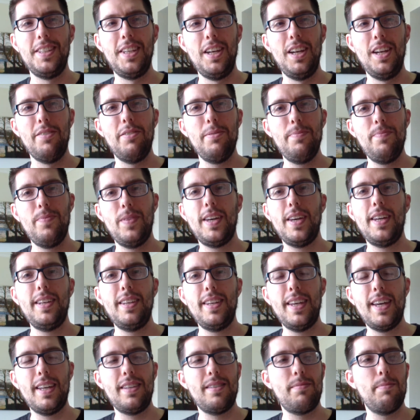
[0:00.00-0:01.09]
Love him.
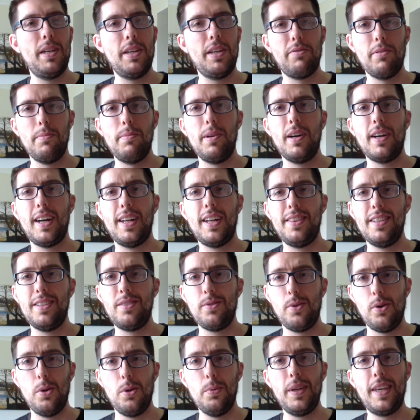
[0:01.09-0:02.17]
And yes, Mini Grimlock had
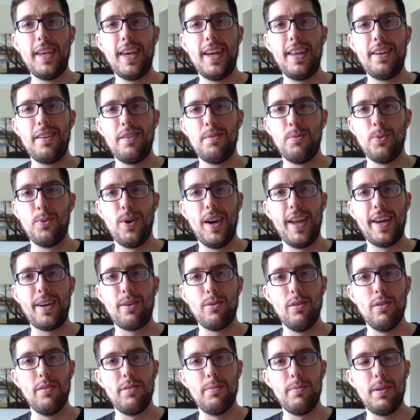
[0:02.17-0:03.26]
this all weekend and wouldn't let
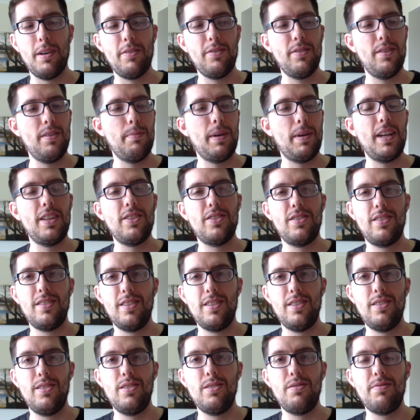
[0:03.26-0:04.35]
go of him. I've only managed
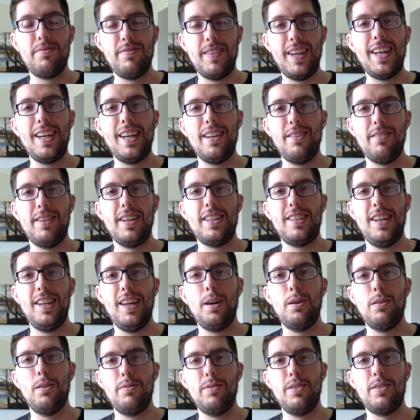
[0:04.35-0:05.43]
to just finally wrestle
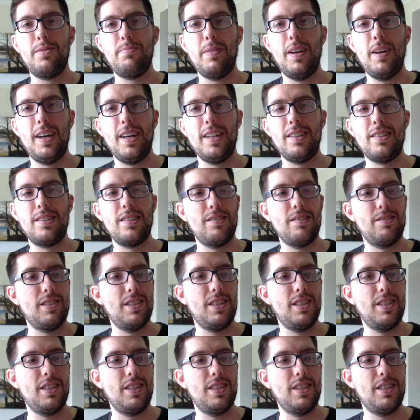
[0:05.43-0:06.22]
it out of his hands.